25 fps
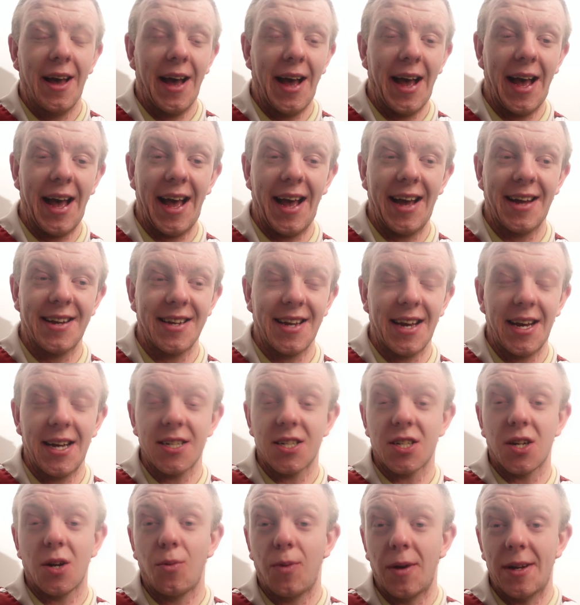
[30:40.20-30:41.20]
And
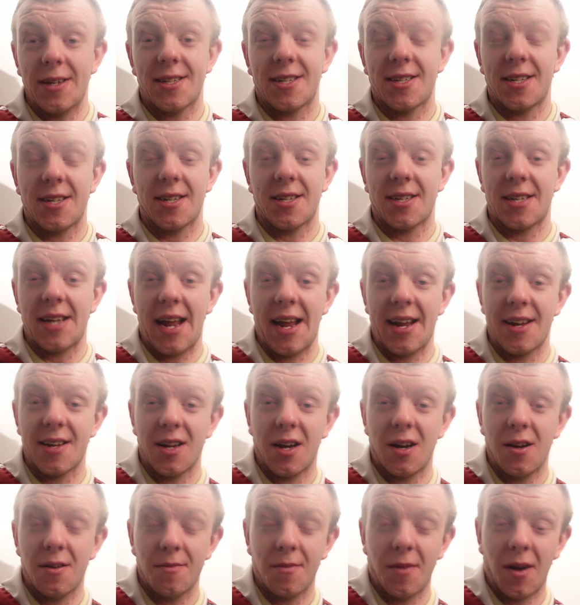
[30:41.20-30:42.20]
as I went to stand
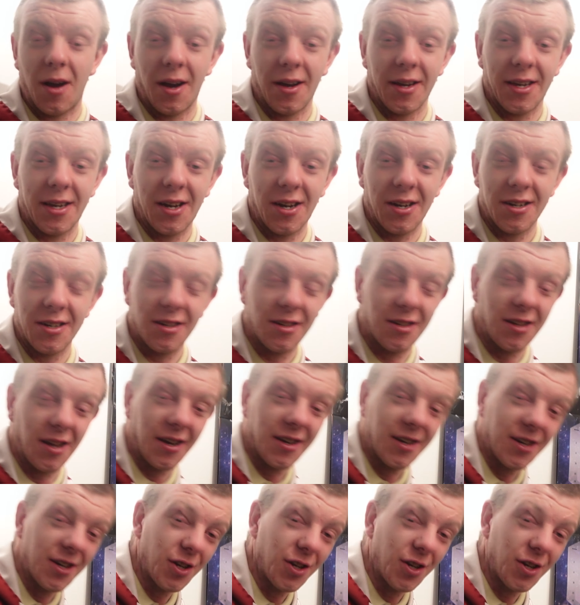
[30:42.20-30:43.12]
up, I kind of like